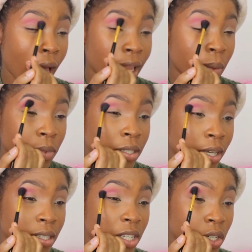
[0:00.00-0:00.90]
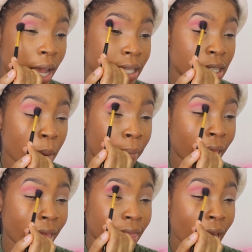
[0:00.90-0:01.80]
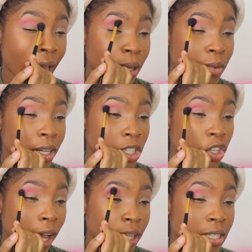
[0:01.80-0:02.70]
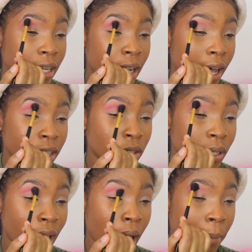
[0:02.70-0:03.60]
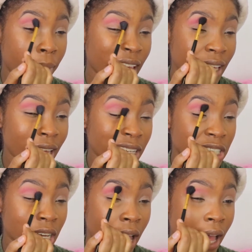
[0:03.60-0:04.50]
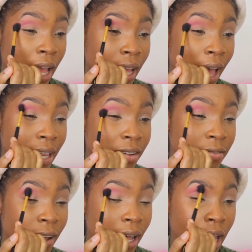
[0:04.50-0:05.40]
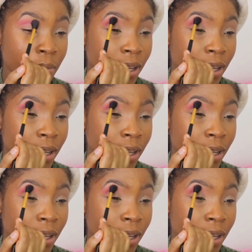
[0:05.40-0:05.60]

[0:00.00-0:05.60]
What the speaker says: And I'm just going to try to blend that. And I'm going to try to not do like a pinkish kind of vibe.